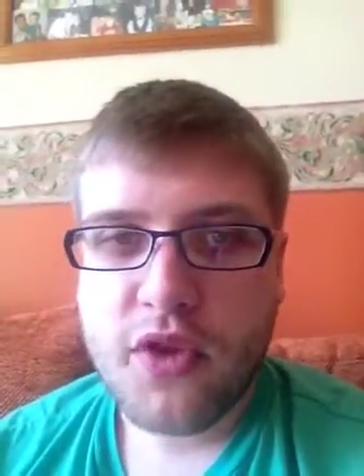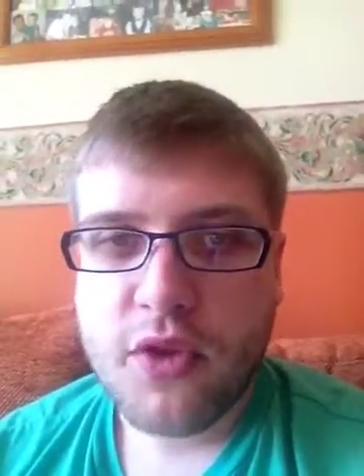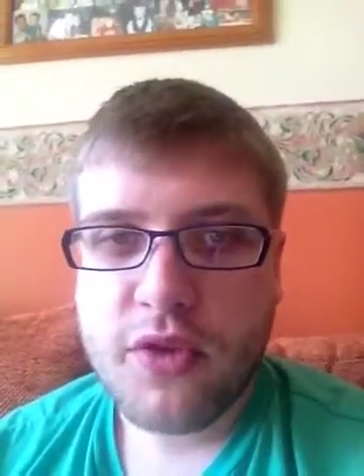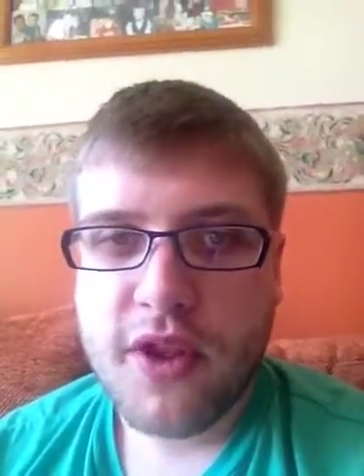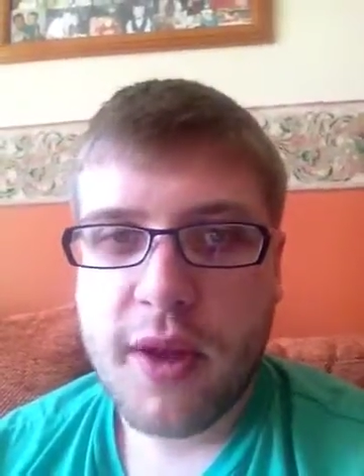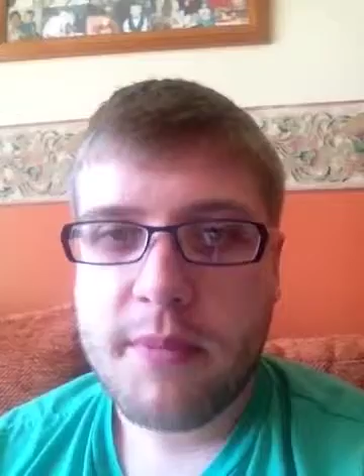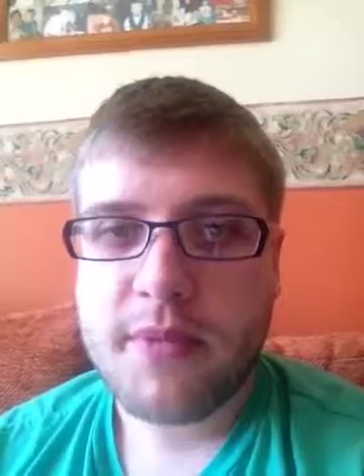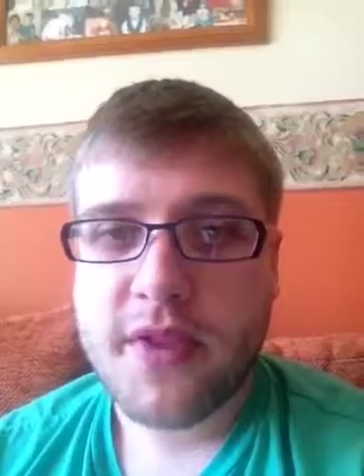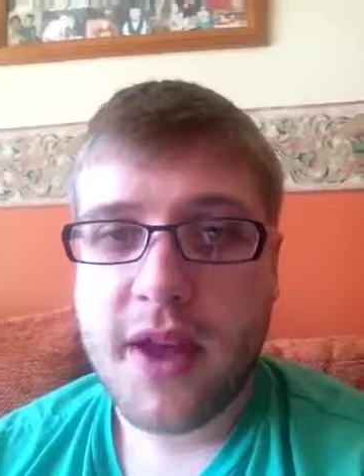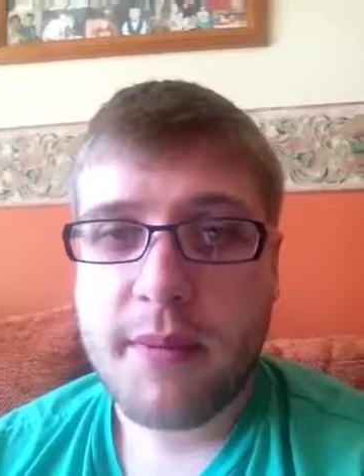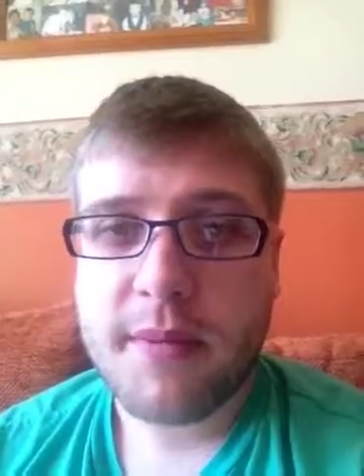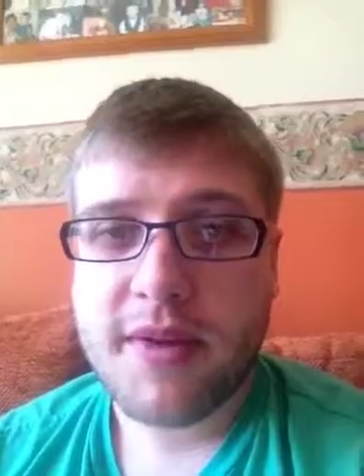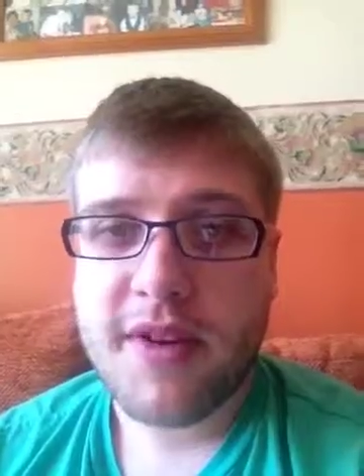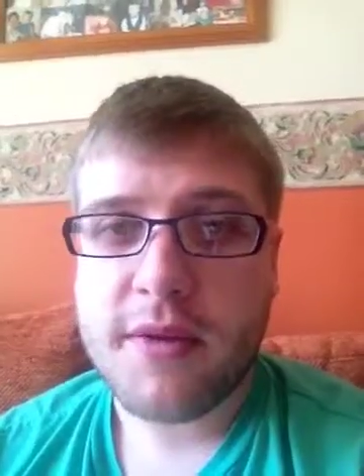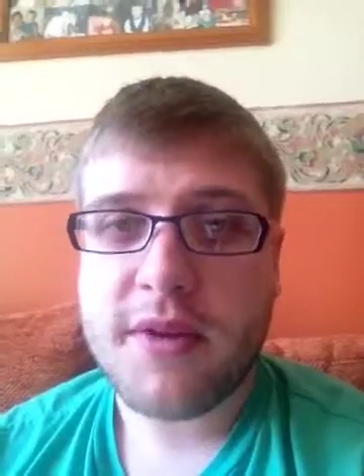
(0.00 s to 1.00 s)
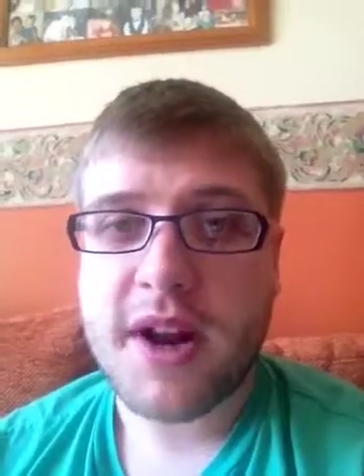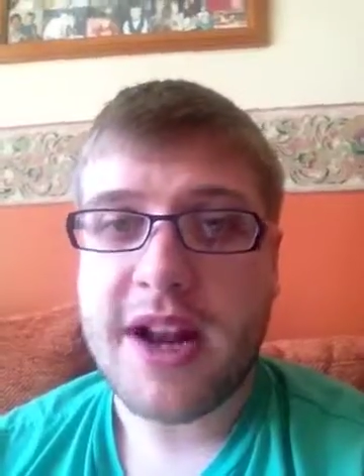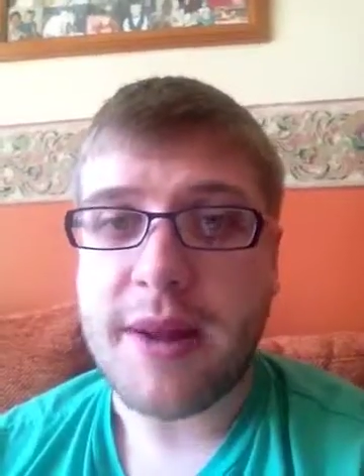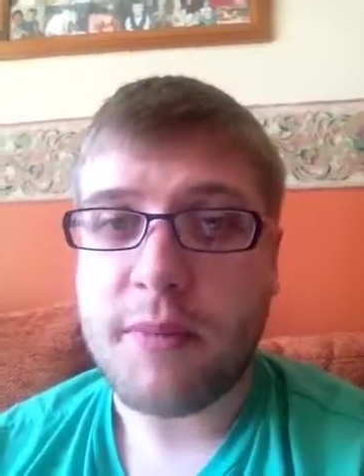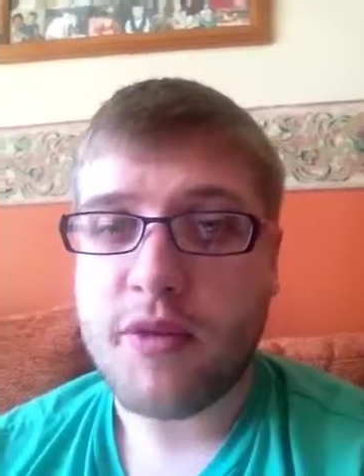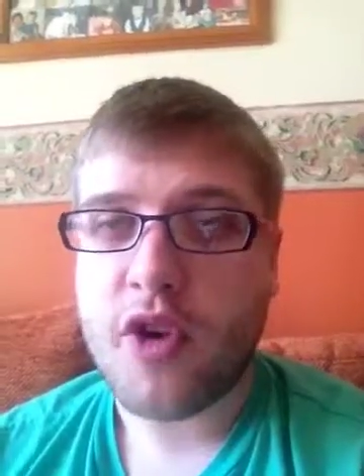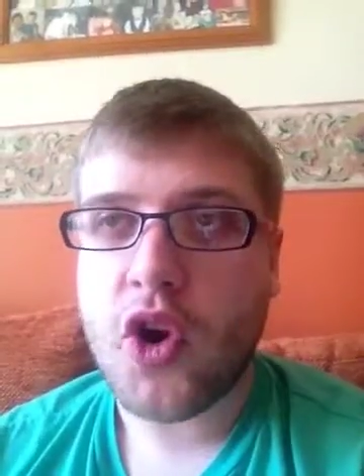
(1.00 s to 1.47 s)
So them sound
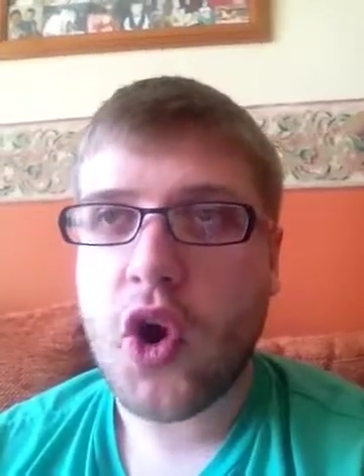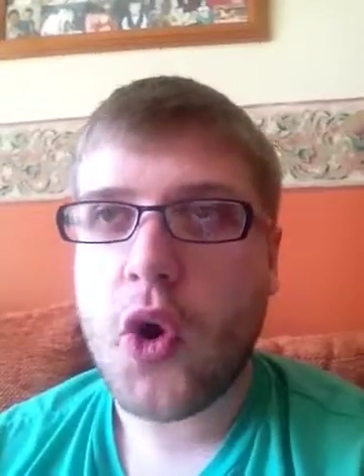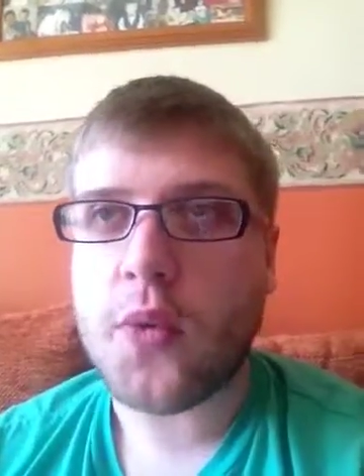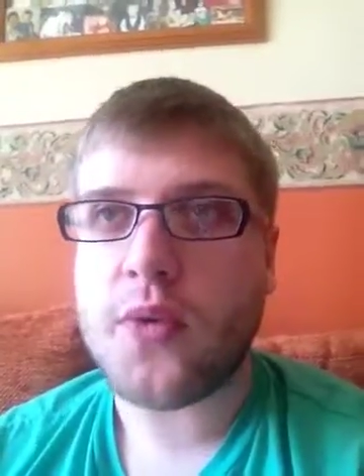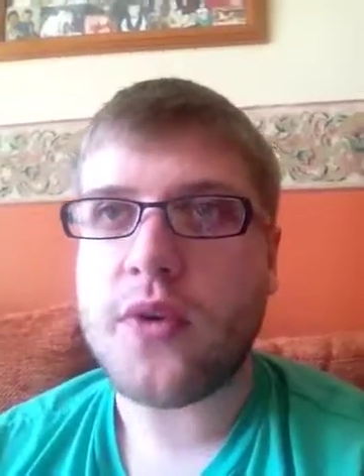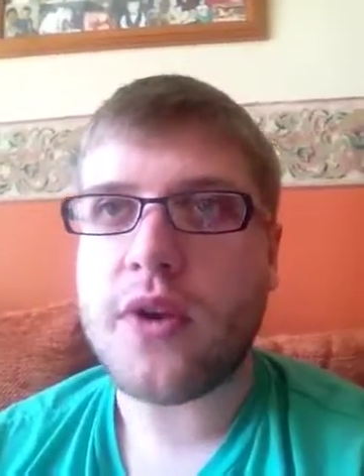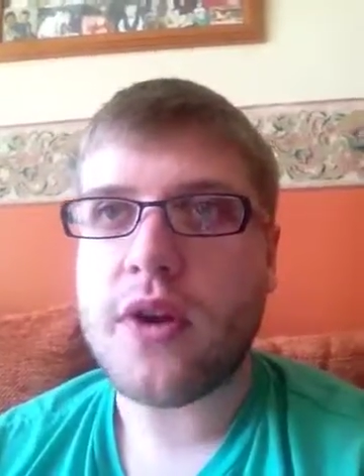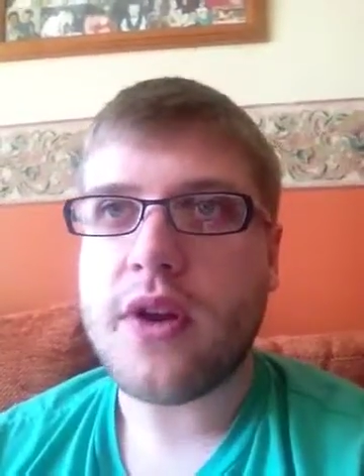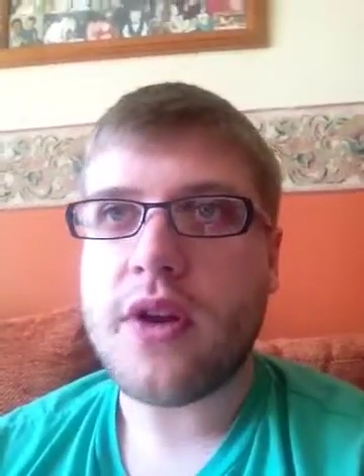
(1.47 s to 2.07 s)
clips alone